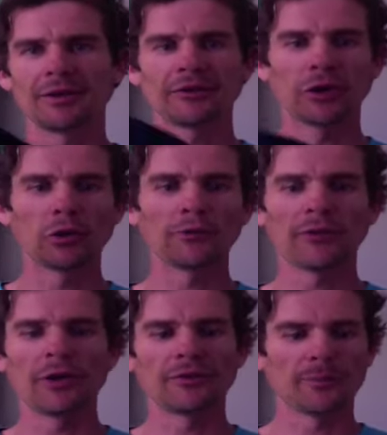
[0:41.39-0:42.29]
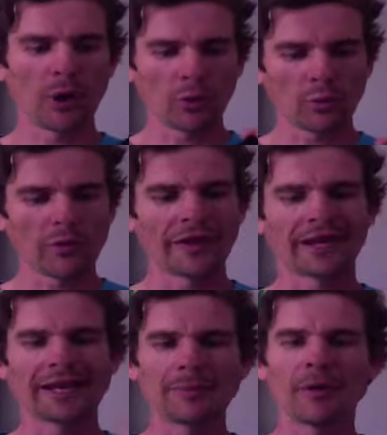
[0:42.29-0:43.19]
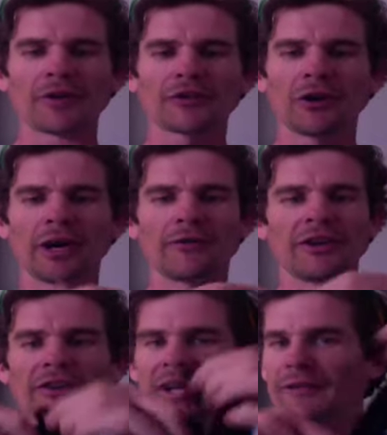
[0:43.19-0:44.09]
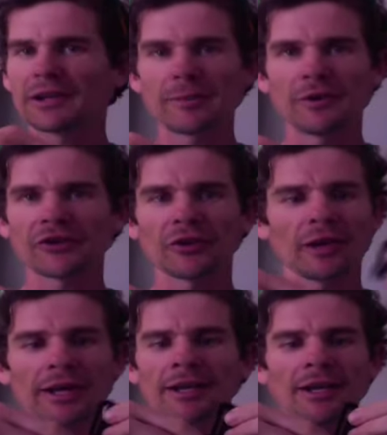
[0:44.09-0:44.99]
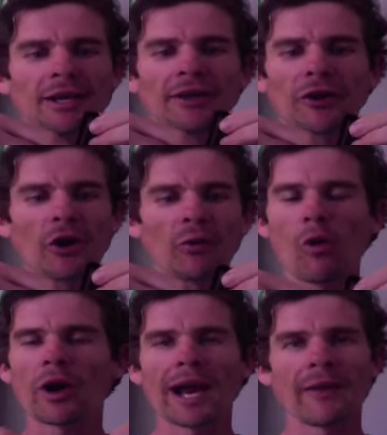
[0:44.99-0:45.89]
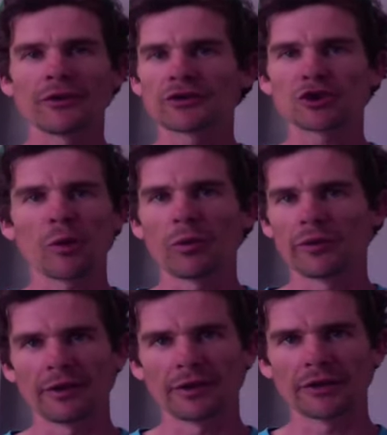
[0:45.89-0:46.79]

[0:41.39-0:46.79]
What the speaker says: So you're looking for the belt with the clip on the side. If it doesn't have a clip on the side, don't walk out the shop with it.